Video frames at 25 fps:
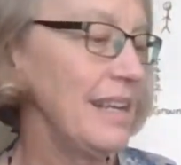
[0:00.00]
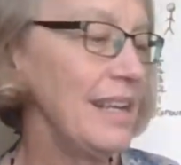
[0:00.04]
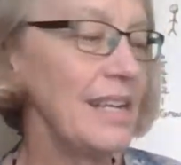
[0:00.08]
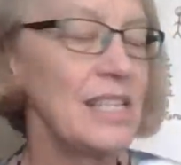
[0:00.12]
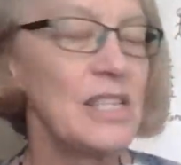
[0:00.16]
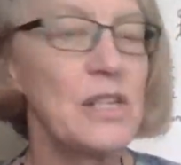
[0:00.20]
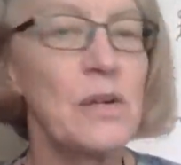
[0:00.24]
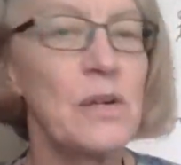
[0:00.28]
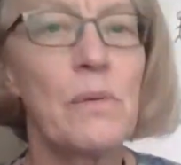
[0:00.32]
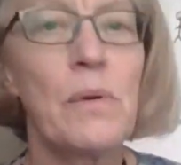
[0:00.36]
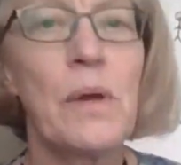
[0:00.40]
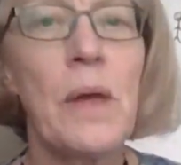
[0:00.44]

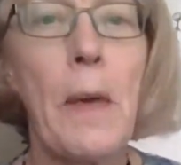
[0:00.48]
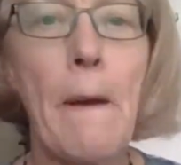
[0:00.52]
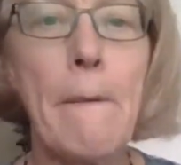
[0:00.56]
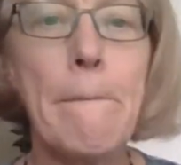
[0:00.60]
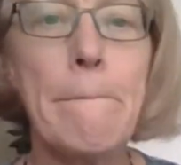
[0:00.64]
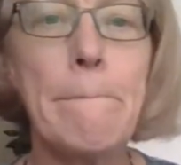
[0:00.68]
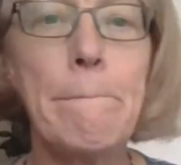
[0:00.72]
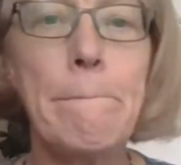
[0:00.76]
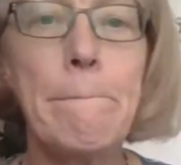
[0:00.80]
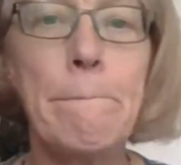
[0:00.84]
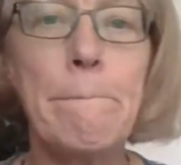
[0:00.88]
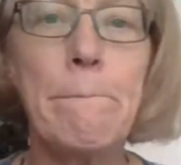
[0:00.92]
So we
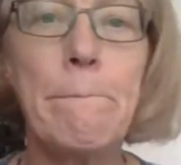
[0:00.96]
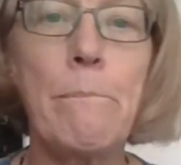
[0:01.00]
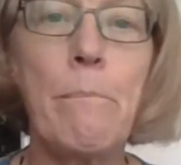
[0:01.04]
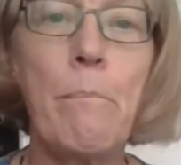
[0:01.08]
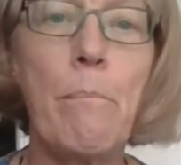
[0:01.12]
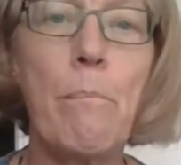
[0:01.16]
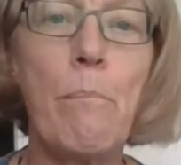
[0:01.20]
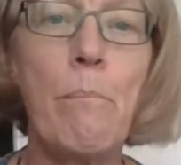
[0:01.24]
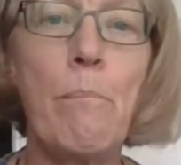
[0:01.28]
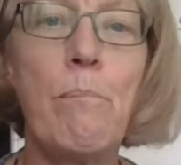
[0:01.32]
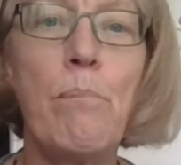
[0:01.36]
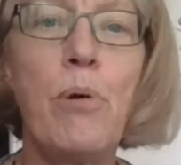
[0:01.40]

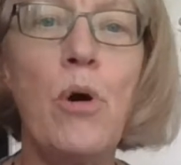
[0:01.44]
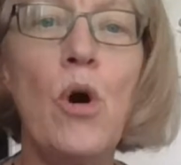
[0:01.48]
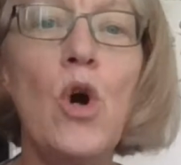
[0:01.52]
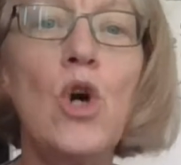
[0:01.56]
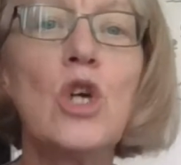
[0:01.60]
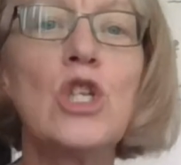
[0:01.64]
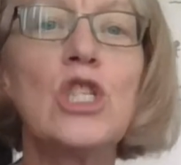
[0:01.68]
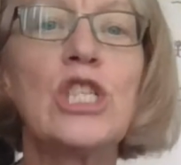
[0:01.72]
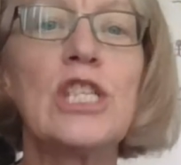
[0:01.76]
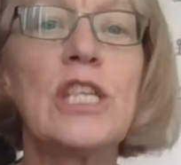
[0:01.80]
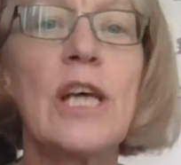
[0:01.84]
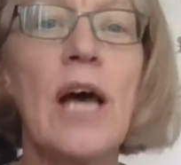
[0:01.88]

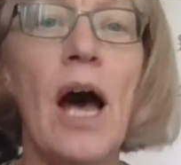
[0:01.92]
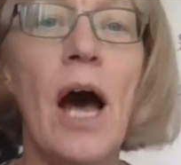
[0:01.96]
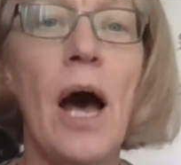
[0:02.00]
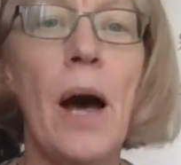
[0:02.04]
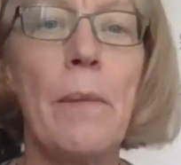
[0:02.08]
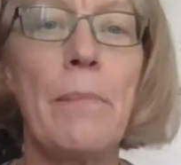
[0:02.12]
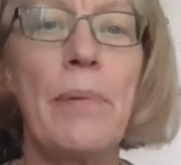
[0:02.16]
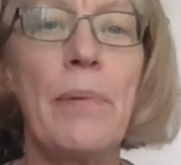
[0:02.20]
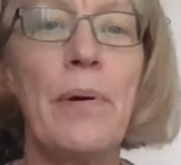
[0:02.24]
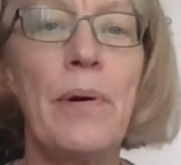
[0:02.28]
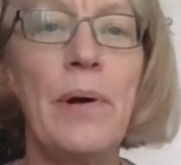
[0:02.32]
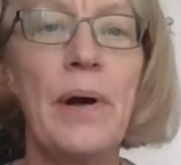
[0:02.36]
put
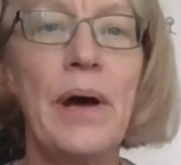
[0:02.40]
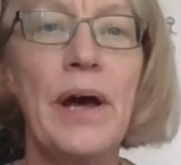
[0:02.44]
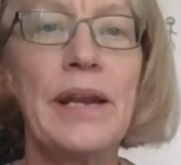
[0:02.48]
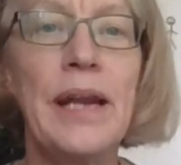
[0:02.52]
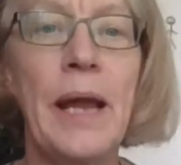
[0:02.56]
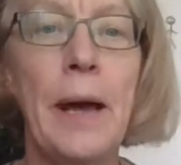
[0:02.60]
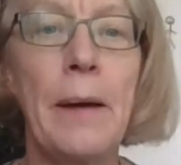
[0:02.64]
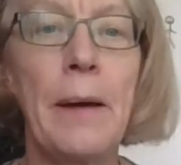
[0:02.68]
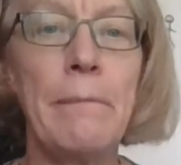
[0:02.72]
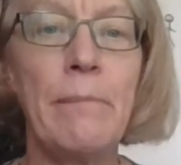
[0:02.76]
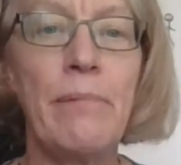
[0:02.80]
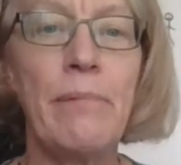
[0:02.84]
up an
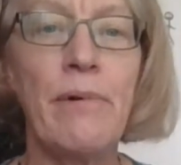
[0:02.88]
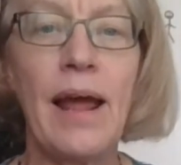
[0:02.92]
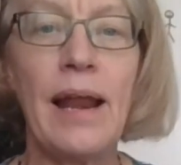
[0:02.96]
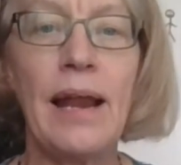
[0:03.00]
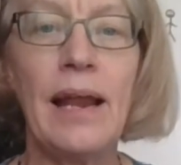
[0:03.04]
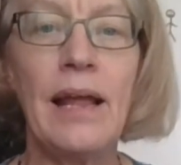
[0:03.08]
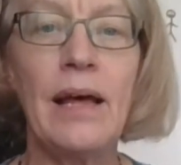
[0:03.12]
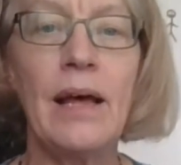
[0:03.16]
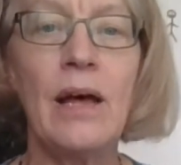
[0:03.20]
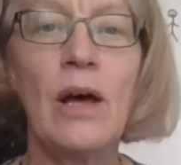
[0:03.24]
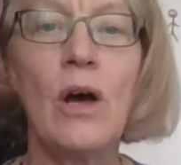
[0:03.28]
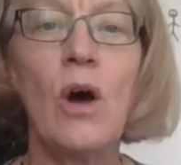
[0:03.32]

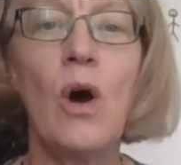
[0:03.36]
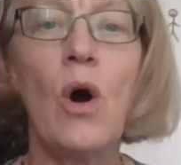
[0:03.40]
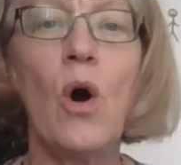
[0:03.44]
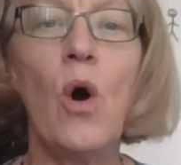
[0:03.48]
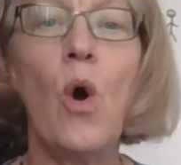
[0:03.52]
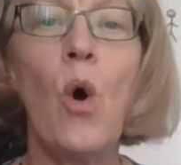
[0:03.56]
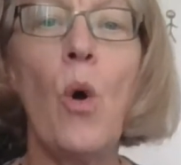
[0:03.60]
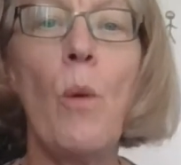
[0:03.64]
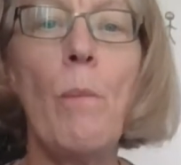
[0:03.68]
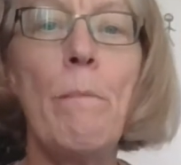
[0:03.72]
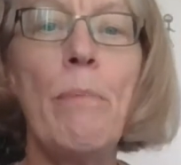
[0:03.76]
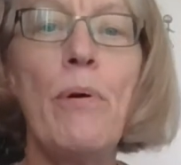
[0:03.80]
umbrella
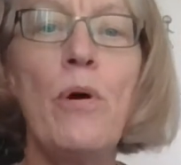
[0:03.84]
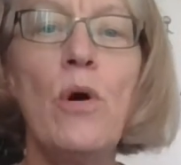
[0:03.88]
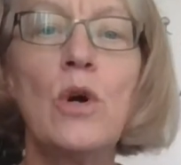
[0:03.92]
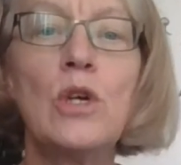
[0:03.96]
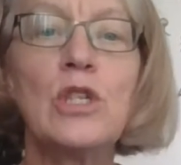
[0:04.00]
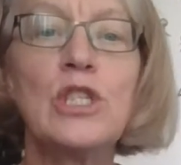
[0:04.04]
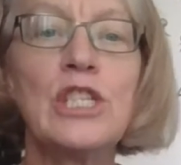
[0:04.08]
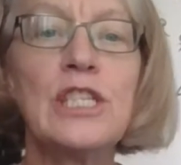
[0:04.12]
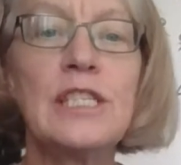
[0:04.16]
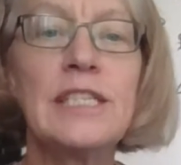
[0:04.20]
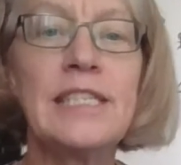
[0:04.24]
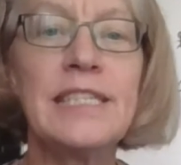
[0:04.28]
or
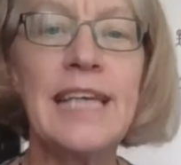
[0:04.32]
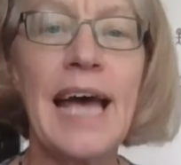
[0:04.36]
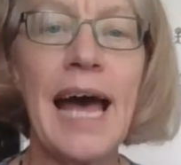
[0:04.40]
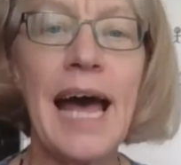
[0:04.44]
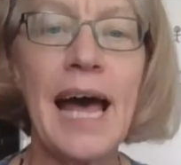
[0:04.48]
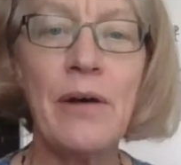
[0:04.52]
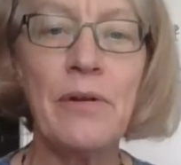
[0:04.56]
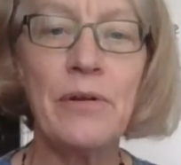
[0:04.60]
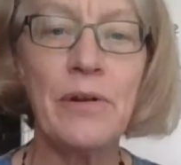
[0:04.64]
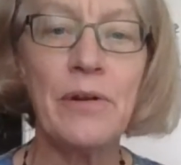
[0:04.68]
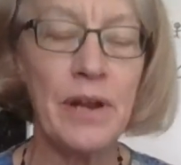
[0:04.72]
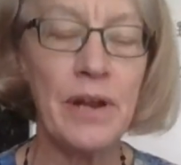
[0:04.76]
put
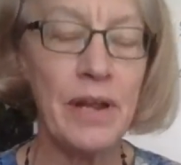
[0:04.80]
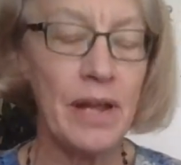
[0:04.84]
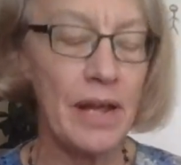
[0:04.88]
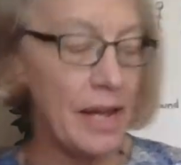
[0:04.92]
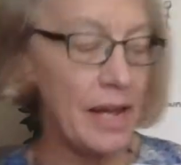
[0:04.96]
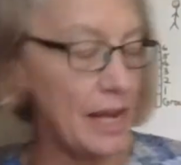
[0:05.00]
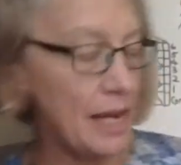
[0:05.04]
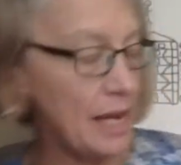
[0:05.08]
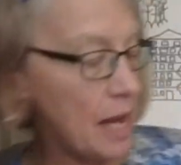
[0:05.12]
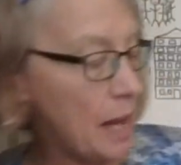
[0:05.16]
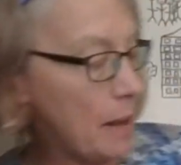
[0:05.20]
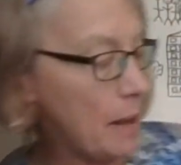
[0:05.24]
down
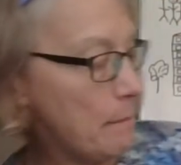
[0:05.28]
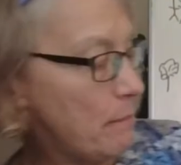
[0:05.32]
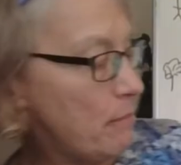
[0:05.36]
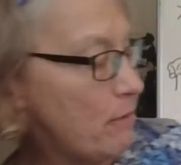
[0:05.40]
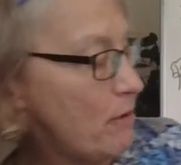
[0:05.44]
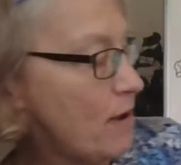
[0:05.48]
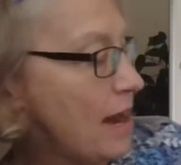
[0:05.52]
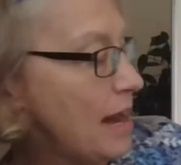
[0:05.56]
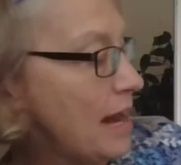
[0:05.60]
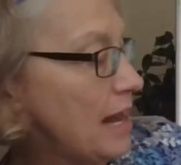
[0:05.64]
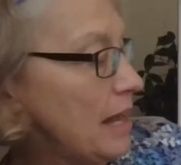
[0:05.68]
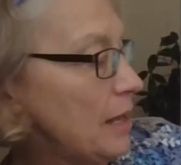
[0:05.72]
an
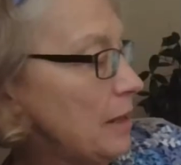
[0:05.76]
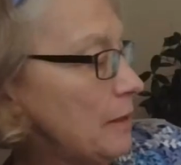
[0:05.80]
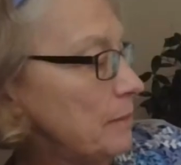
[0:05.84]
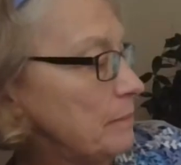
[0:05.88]
umbrella.